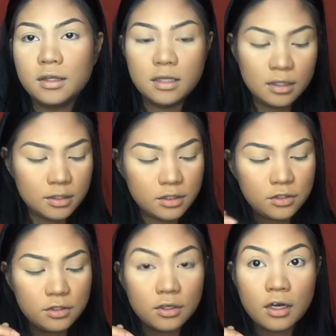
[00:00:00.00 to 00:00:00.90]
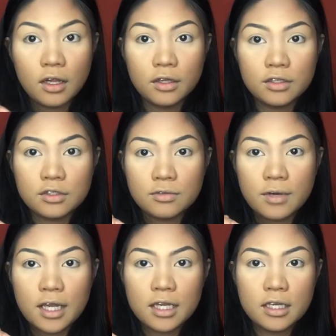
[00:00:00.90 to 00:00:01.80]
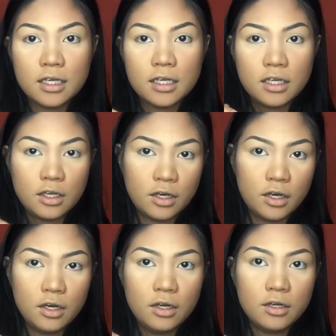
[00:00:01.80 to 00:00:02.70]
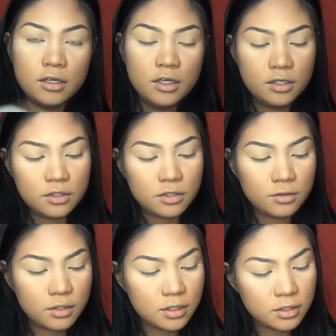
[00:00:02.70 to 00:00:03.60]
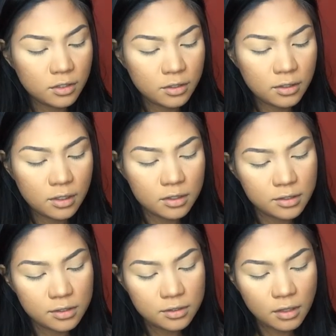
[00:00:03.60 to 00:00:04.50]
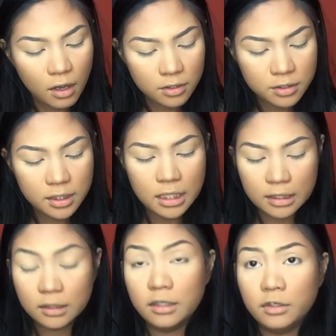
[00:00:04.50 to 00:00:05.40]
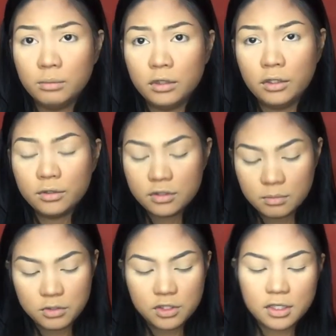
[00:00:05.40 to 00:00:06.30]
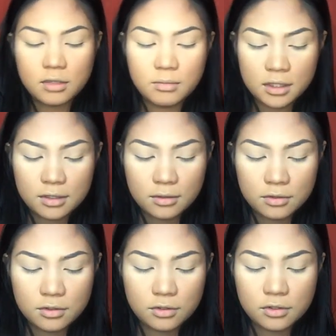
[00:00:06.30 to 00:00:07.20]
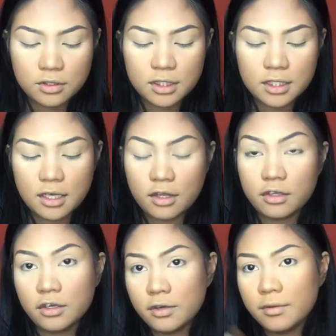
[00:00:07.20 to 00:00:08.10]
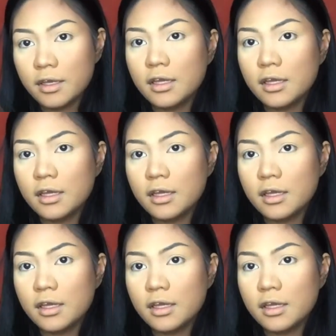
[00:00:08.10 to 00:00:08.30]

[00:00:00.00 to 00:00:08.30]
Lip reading: these two colors right here. So these are the Sauced in Low Blow. So I'm just gonna mix those two together